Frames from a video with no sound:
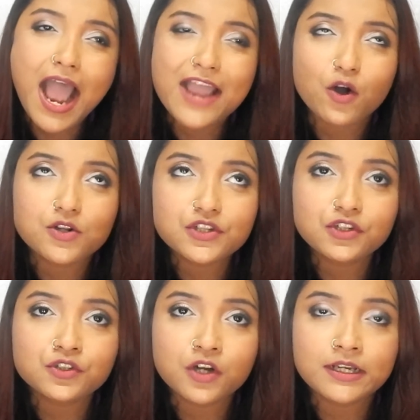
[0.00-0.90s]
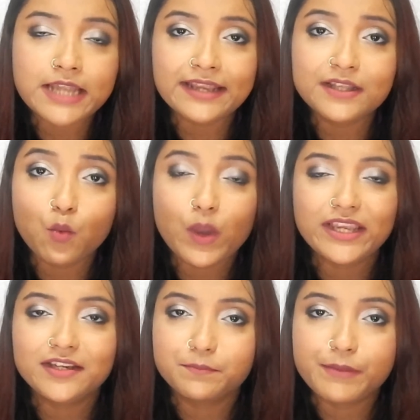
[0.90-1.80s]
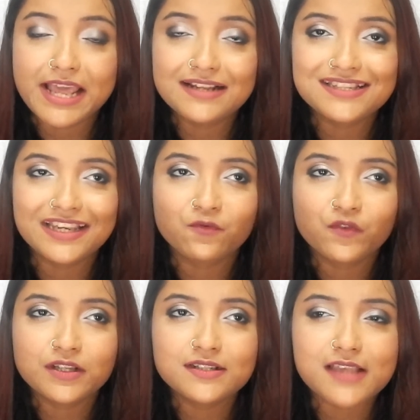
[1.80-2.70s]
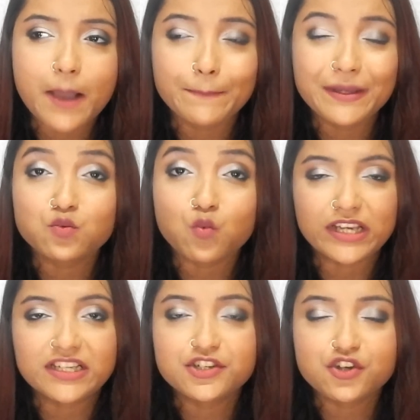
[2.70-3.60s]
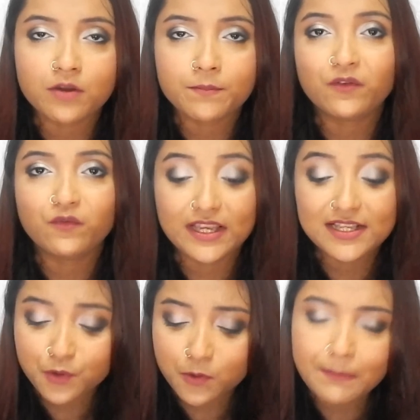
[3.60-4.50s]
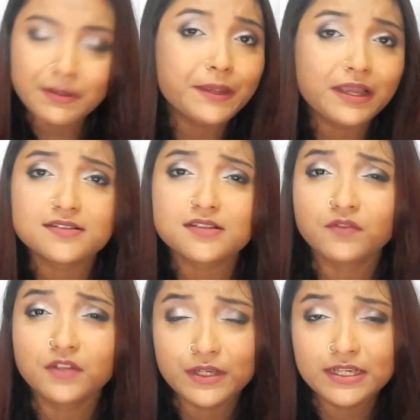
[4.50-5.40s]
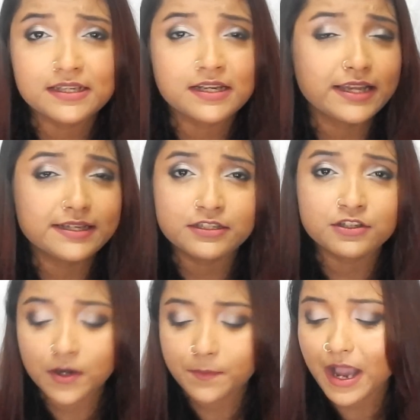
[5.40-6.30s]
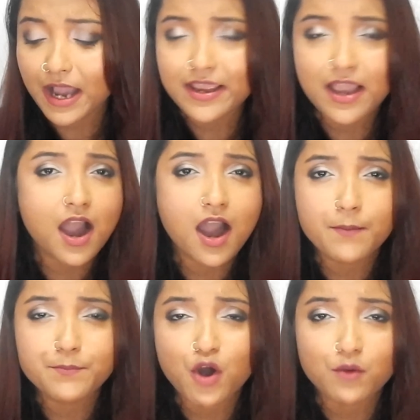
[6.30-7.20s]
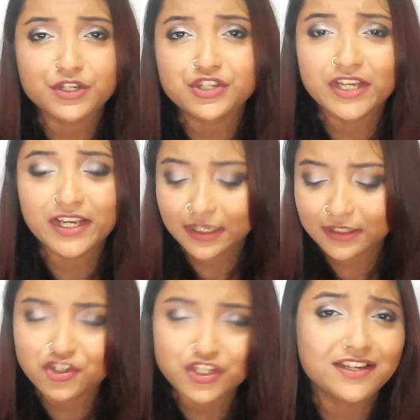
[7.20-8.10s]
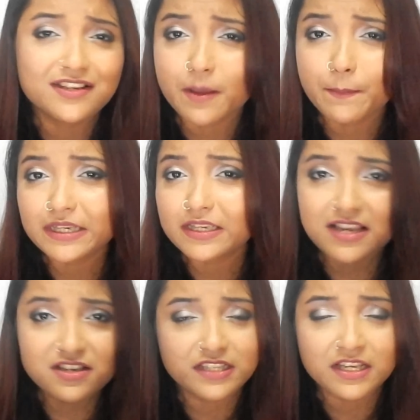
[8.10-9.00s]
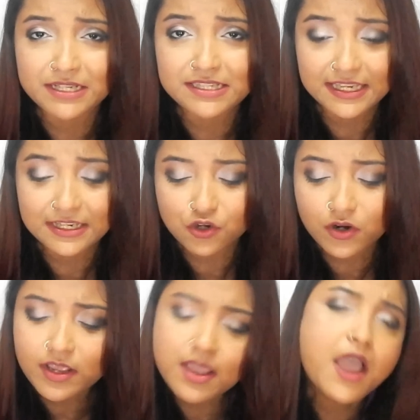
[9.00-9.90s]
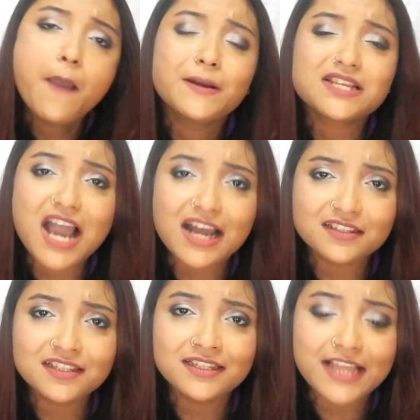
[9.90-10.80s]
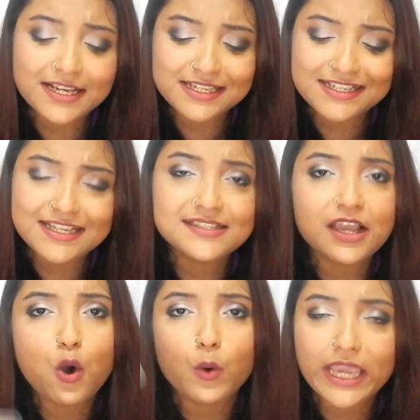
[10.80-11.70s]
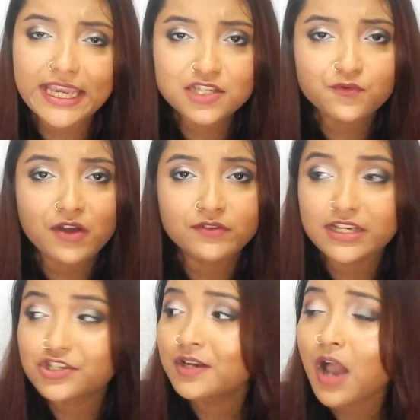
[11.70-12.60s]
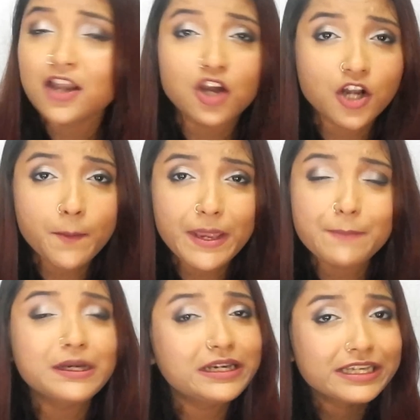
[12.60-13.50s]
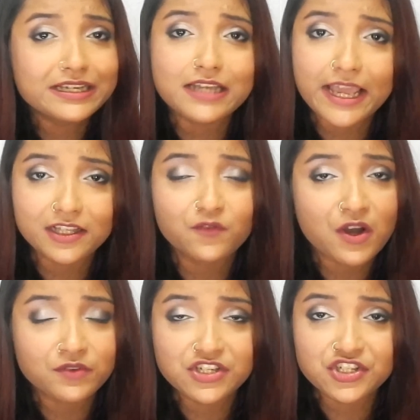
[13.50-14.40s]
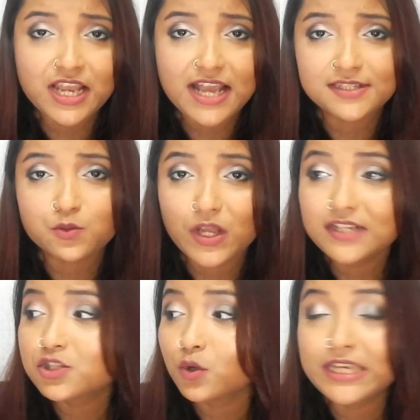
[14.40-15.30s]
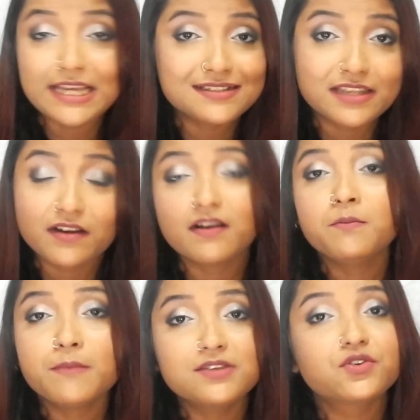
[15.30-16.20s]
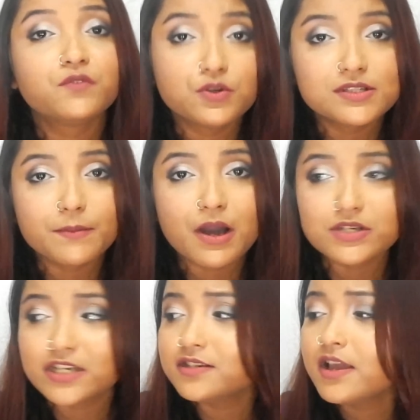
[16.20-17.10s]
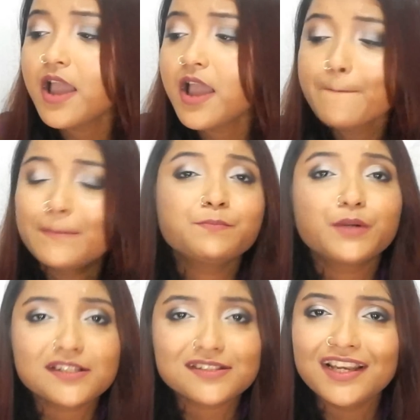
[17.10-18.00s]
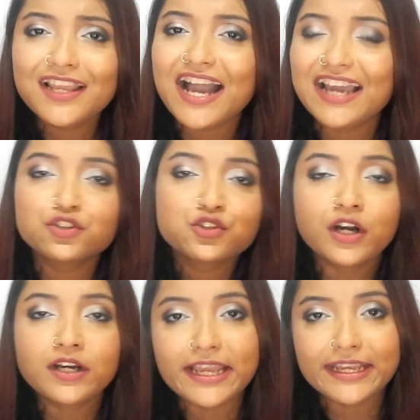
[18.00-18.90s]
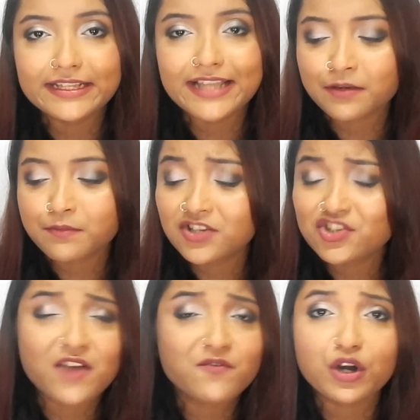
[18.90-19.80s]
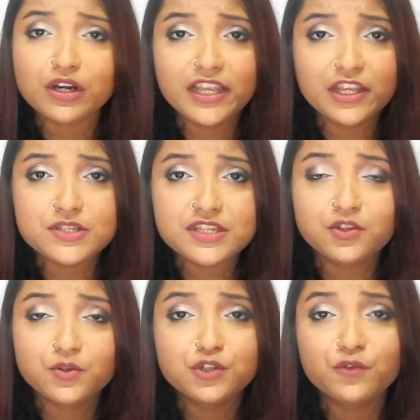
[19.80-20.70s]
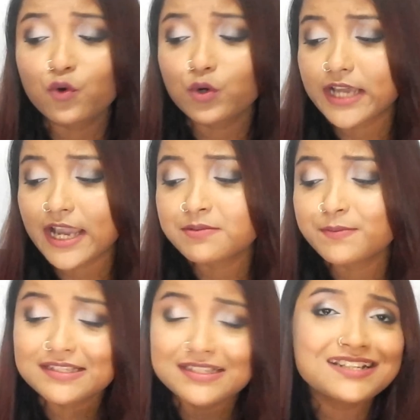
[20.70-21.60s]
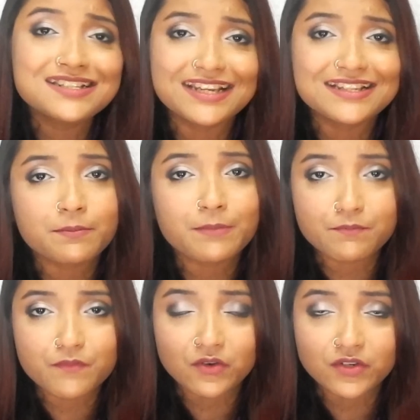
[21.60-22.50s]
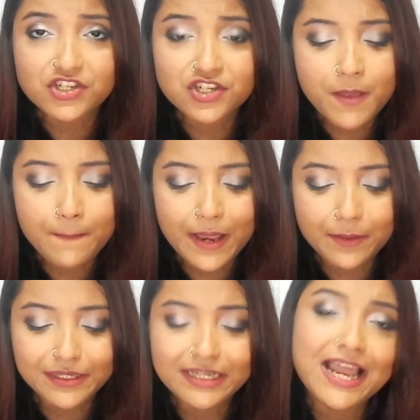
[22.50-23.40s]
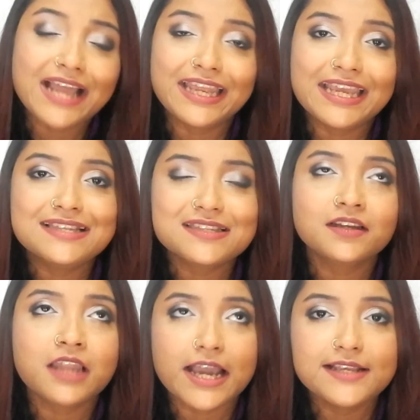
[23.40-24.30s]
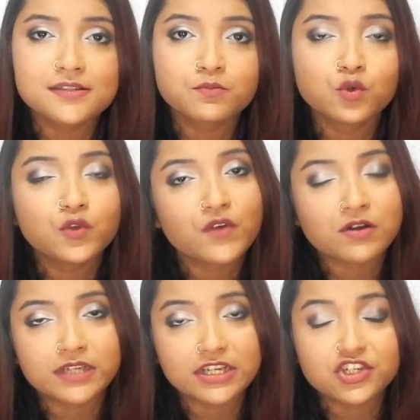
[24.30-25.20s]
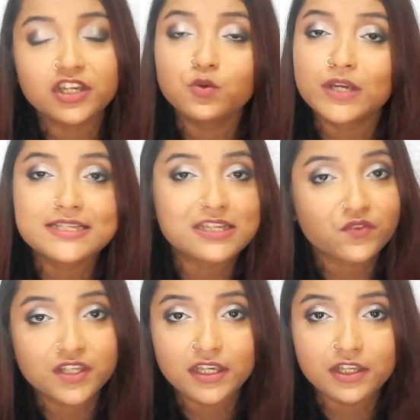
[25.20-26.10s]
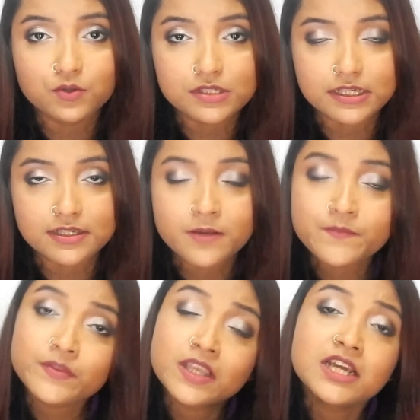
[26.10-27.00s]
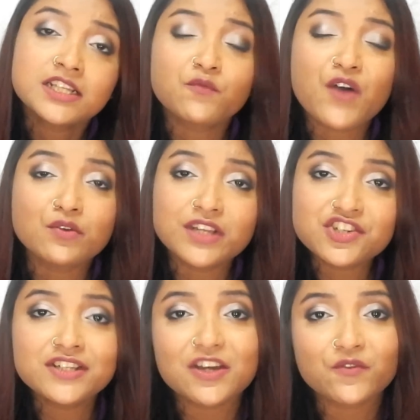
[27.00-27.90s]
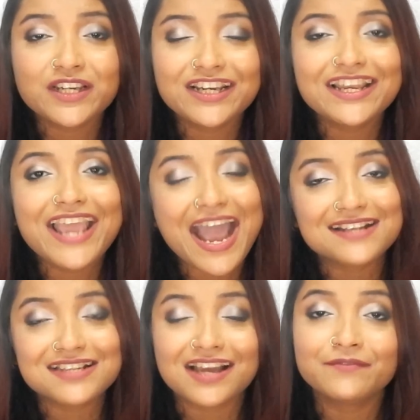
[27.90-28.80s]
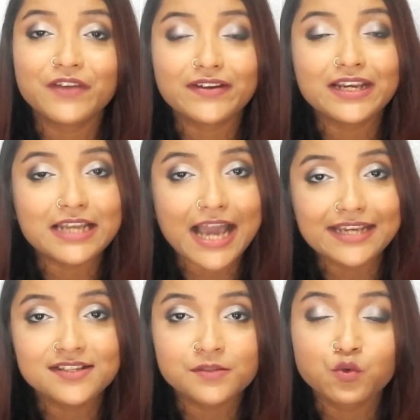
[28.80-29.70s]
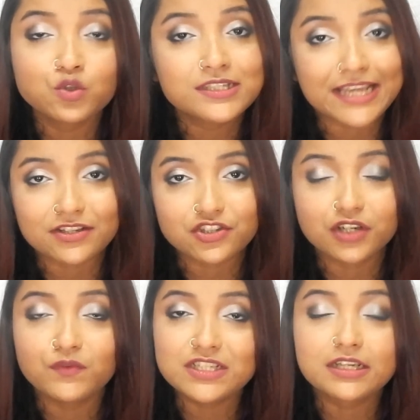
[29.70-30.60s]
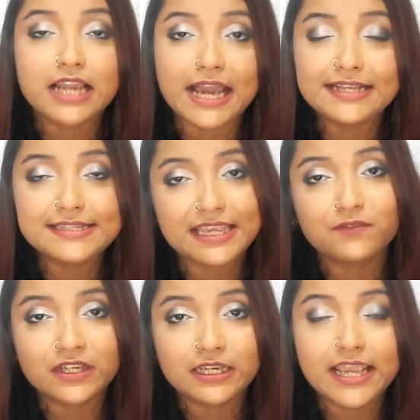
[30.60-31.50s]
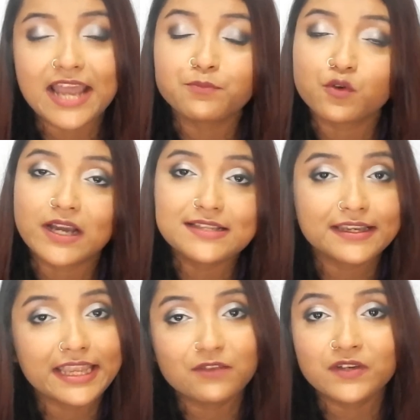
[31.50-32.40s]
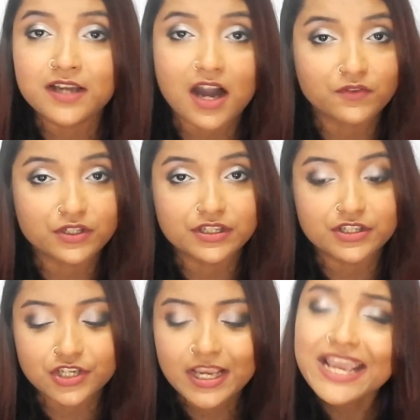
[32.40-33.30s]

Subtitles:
I also do not like the way it blends. It feels a bit whitish on my face, probably because of the reason I did not buy a proper shade. The shade is a bit lighter than my skin tone, but other than that, it is an okayish foundation. A lot of people did like the foundation as well, so yes, there are mixed reviews about it, but personally I do not like it that much. I've only used it 3 to 4 times, but since it's a foundation by Maybelline and it's a nice smooth foundation, you can definitely use it. The foundation definitely has a very light smooth texture which glides evenly and provides an even coverage.